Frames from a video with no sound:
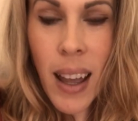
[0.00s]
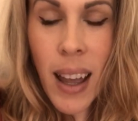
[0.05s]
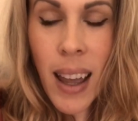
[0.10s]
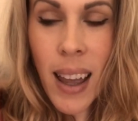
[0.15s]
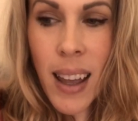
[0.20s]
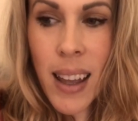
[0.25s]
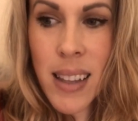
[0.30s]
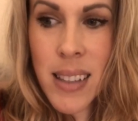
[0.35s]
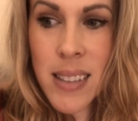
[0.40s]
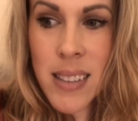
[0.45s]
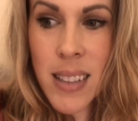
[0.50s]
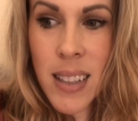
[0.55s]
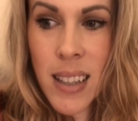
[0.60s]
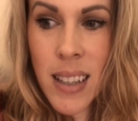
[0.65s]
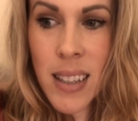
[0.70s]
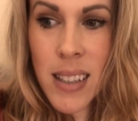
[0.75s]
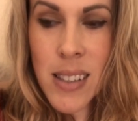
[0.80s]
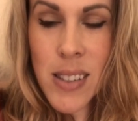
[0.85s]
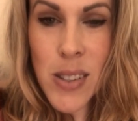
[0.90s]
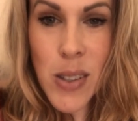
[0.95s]
And
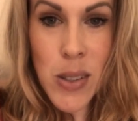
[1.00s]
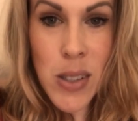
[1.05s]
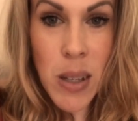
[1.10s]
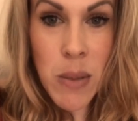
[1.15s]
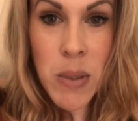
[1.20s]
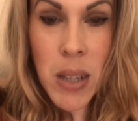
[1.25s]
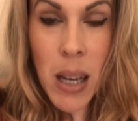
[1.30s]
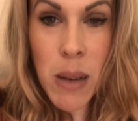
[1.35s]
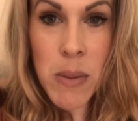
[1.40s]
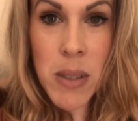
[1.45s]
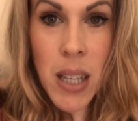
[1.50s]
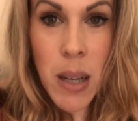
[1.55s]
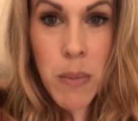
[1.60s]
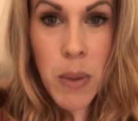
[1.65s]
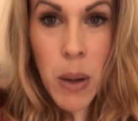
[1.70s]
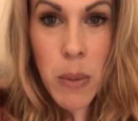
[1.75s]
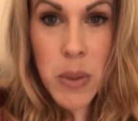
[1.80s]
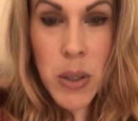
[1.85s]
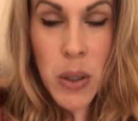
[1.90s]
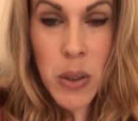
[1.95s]
so sometimes
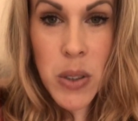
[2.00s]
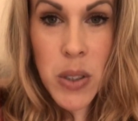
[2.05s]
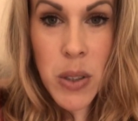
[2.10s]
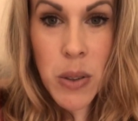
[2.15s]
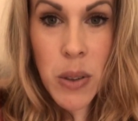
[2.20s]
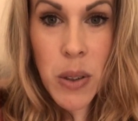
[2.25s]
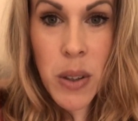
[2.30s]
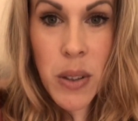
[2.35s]
I'm up till 2,